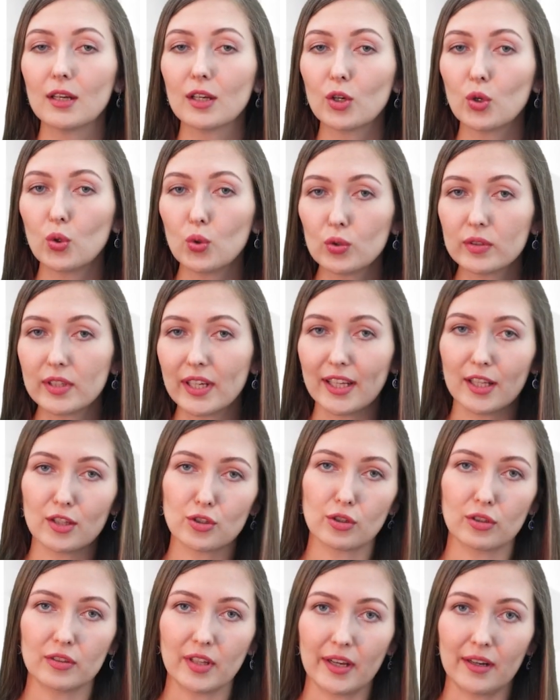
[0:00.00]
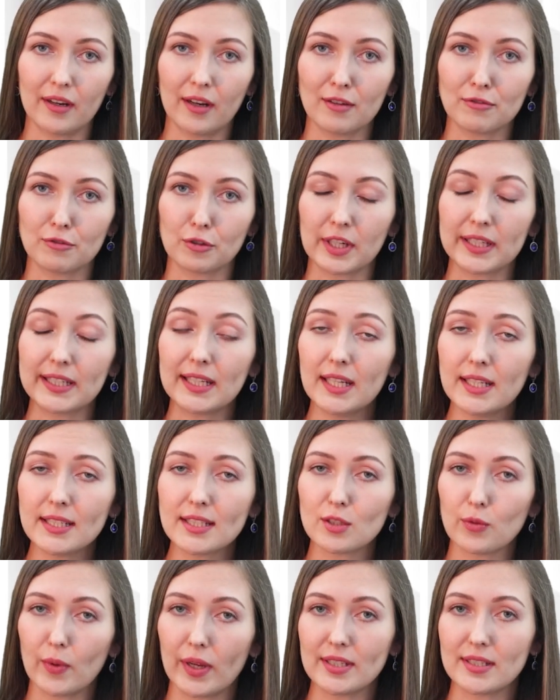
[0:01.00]
Cool the injured area for at
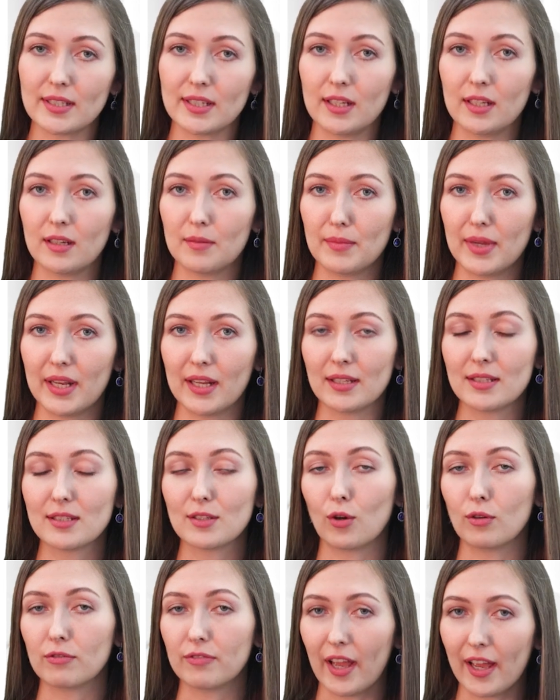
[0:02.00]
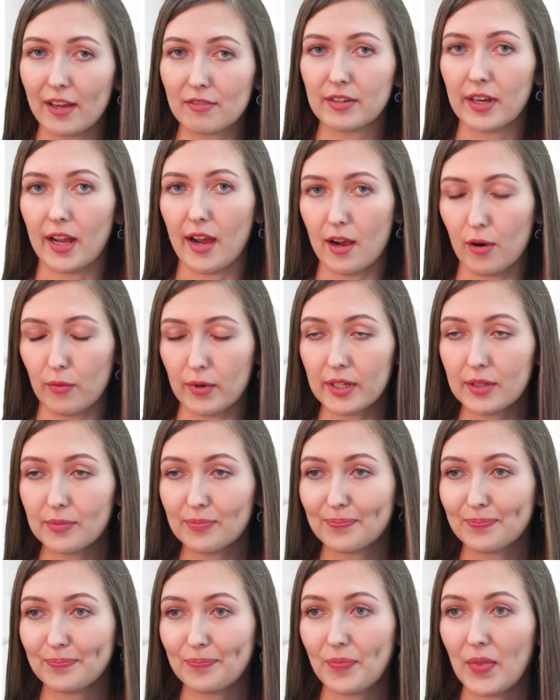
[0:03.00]
least 20 minutes of every hour.
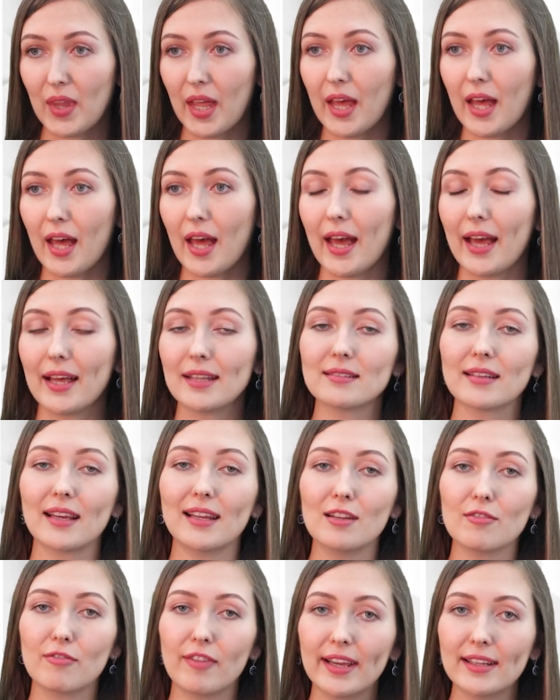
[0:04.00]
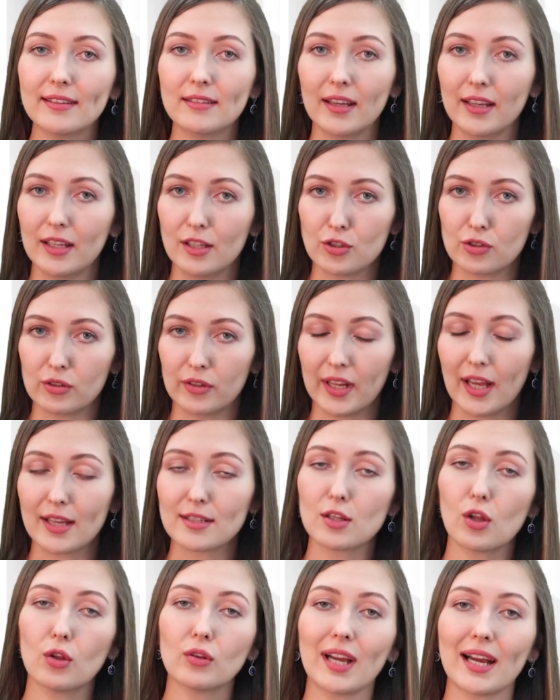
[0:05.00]
And elevate the injury
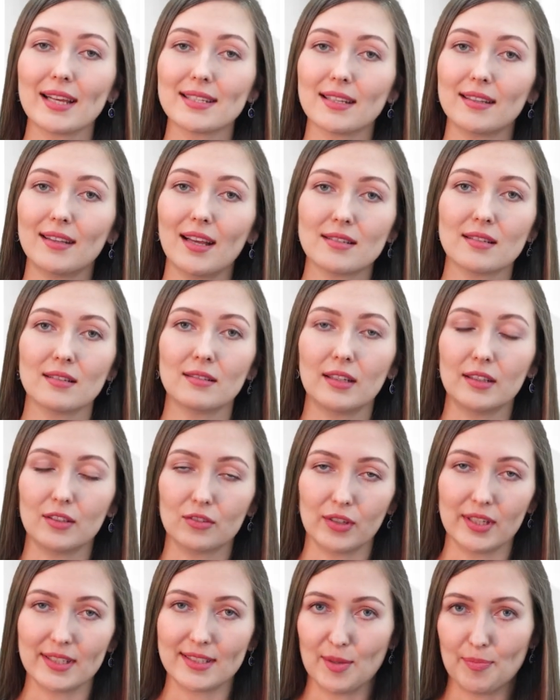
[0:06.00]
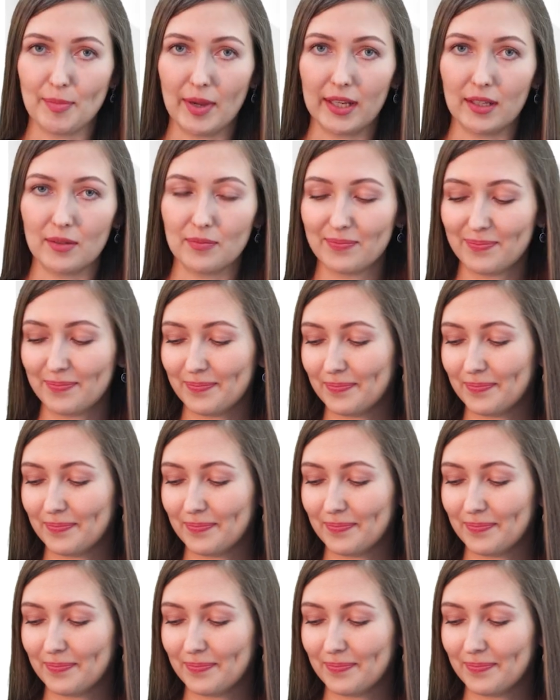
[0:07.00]
as long as it doesn't increase the pain.